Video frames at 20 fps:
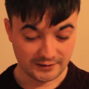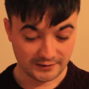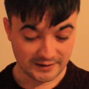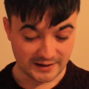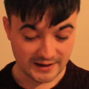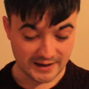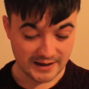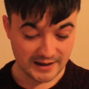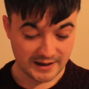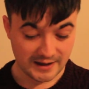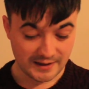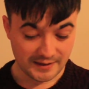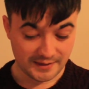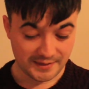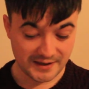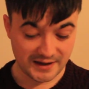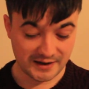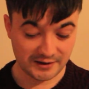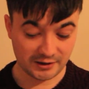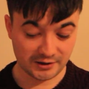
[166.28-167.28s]
Okay,
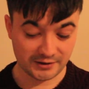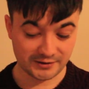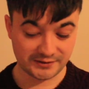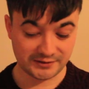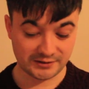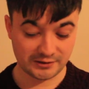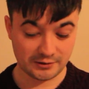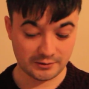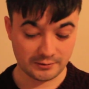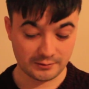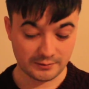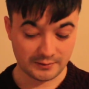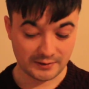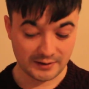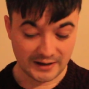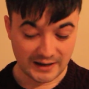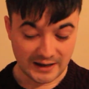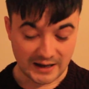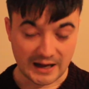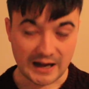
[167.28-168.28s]
then also,
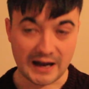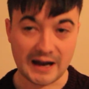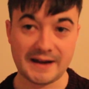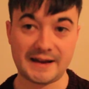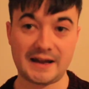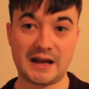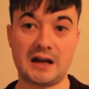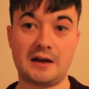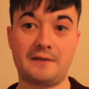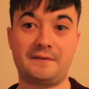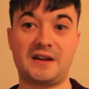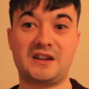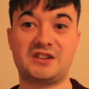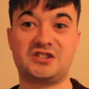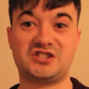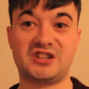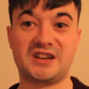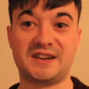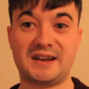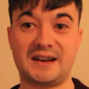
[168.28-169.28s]
I have a
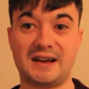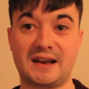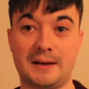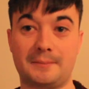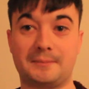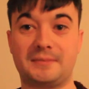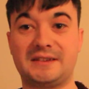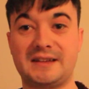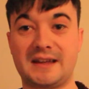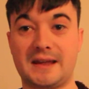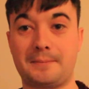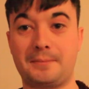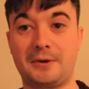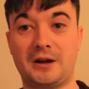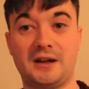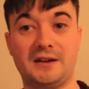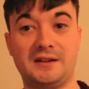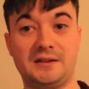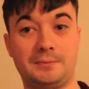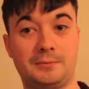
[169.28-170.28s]
genie lamp
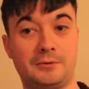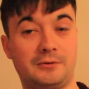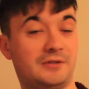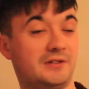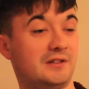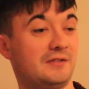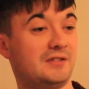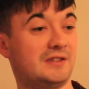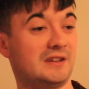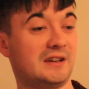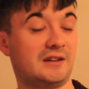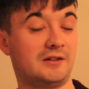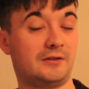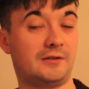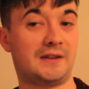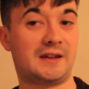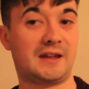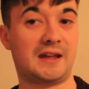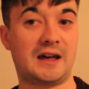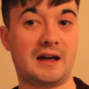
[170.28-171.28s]
teapot, I suppose you've seen it, I
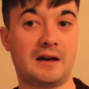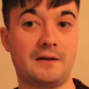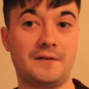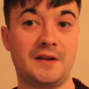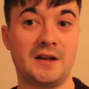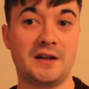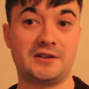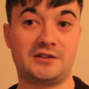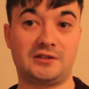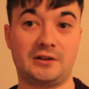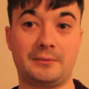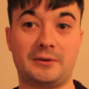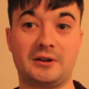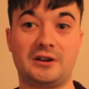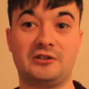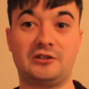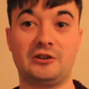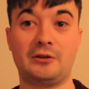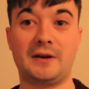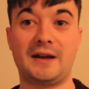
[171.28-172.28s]
don't think you have. So I'm
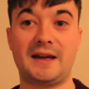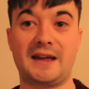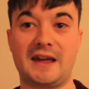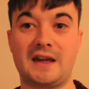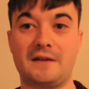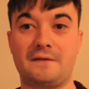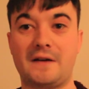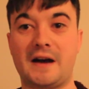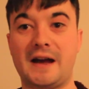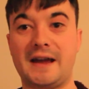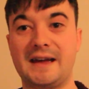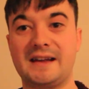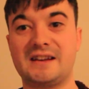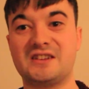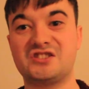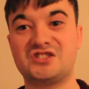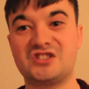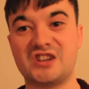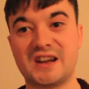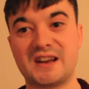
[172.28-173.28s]
going to do a If I Had
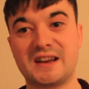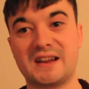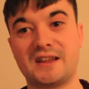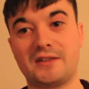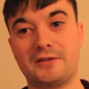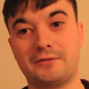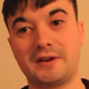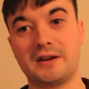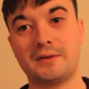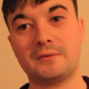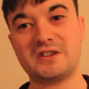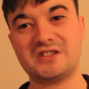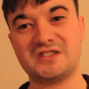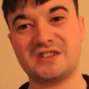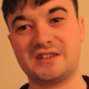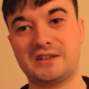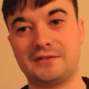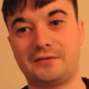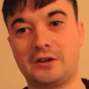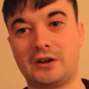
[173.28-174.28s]
a Genie 3
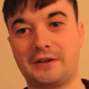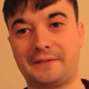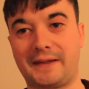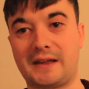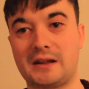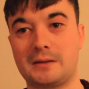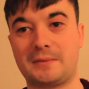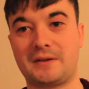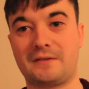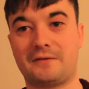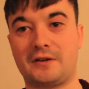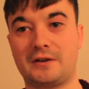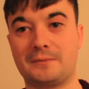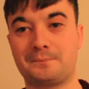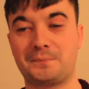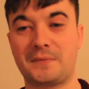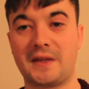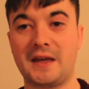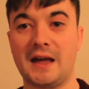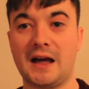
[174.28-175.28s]
Wishes vlog, that'll be
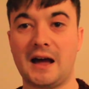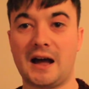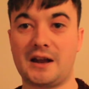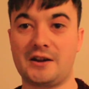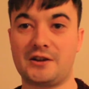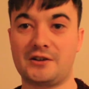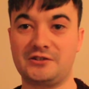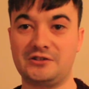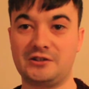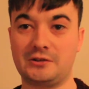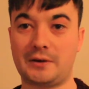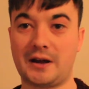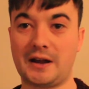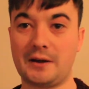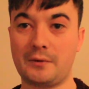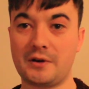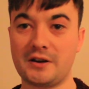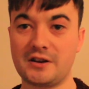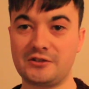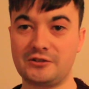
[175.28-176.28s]
fun. And also,
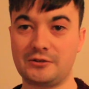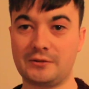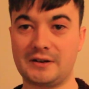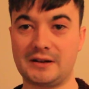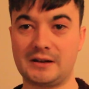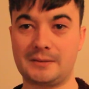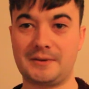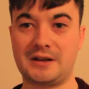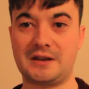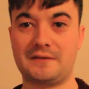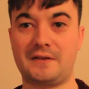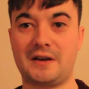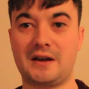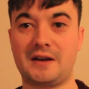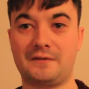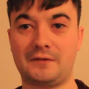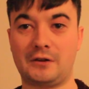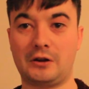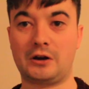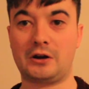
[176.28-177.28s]
I want to do a little bit of
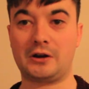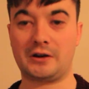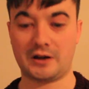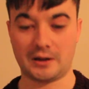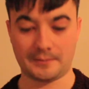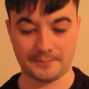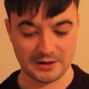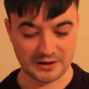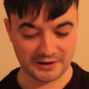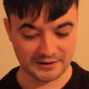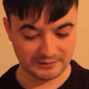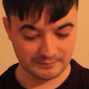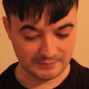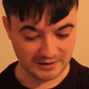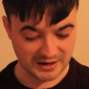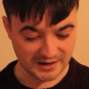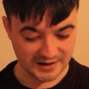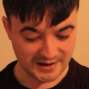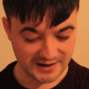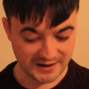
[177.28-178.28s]
a vlog about
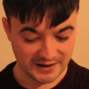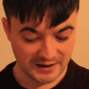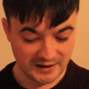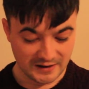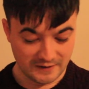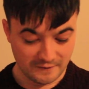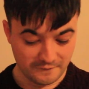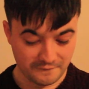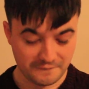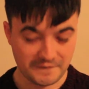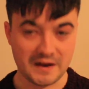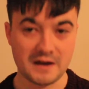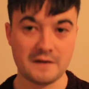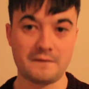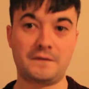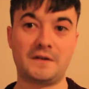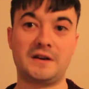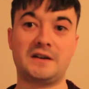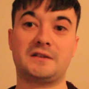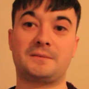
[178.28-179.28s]
my
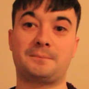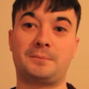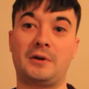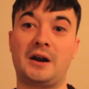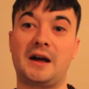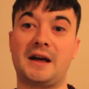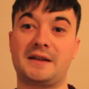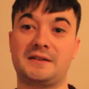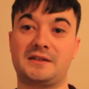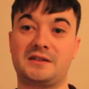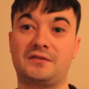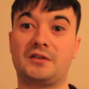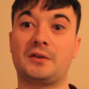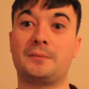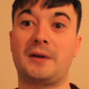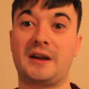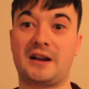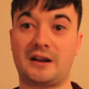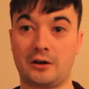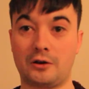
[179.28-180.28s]
favourite brands for
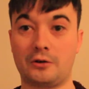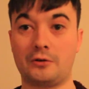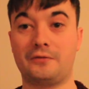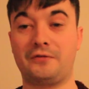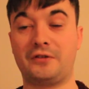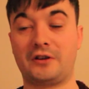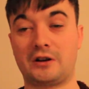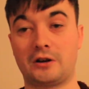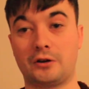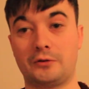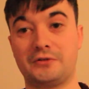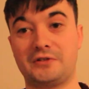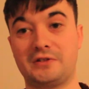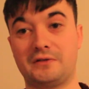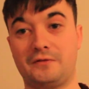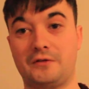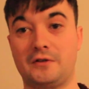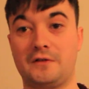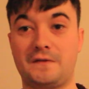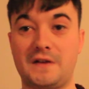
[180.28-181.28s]
my clothes
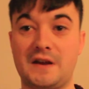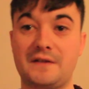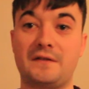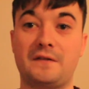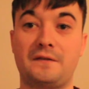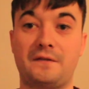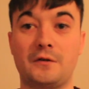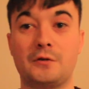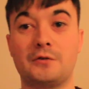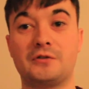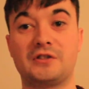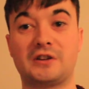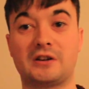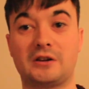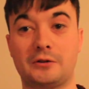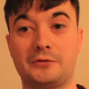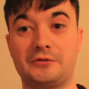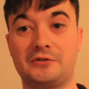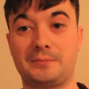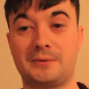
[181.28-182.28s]
and food, favourite foods and
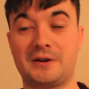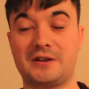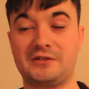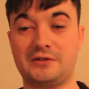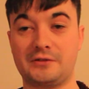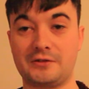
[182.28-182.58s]
clothes brands.